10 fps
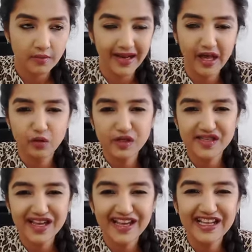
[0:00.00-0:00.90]
But I want to
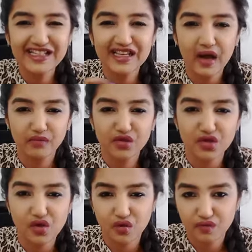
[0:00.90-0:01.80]
say it is up
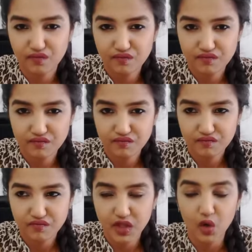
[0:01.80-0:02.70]
to you.
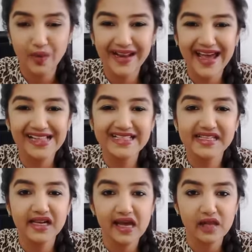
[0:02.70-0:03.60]
No one
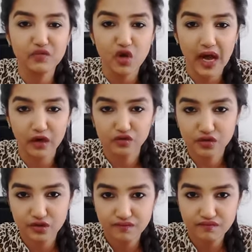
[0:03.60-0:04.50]
else can help you
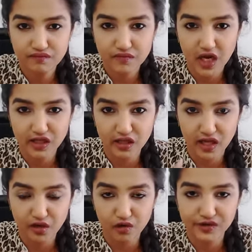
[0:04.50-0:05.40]
out other
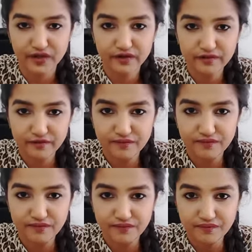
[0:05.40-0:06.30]
than yourself.
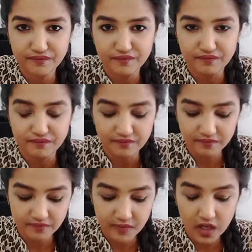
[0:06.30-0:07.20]
Hmm?